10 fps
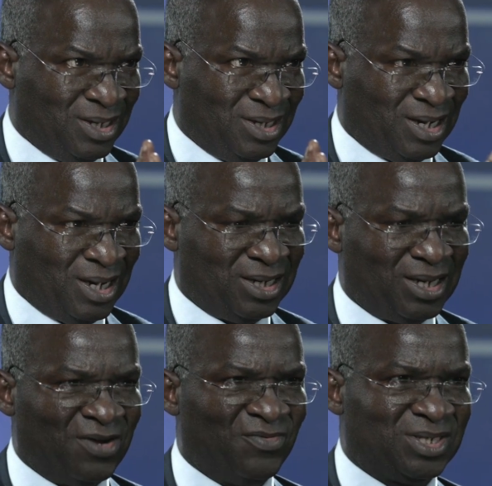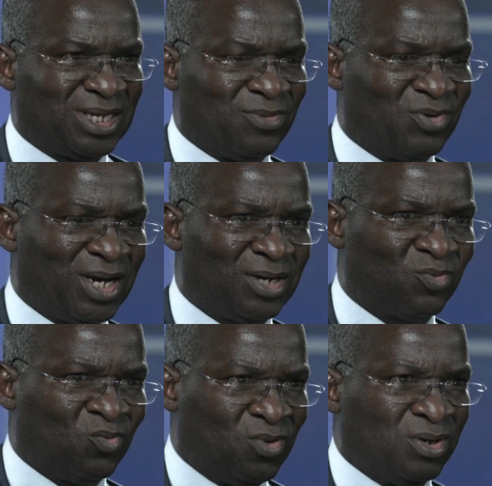And every time we had
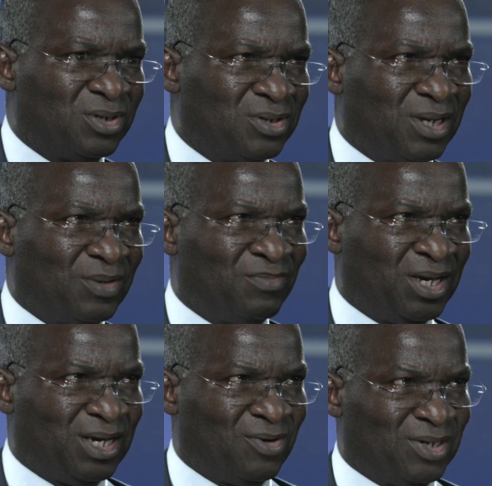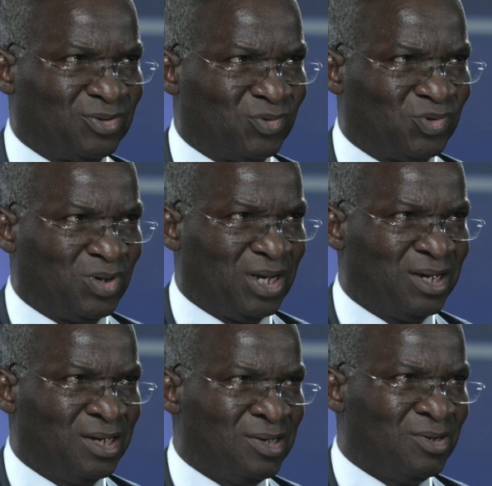1 megawatt of solar,
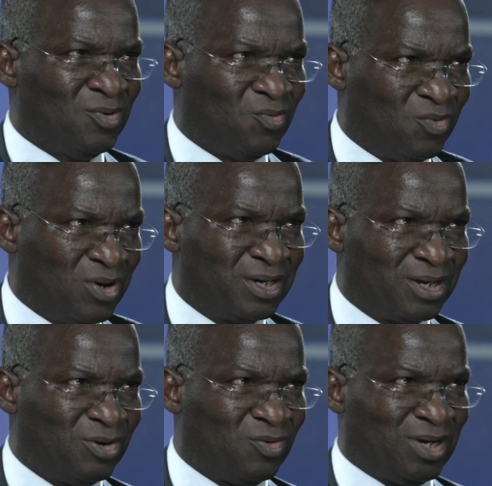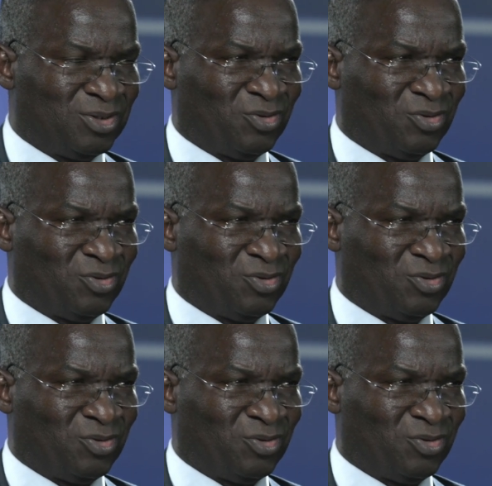1 kilowatt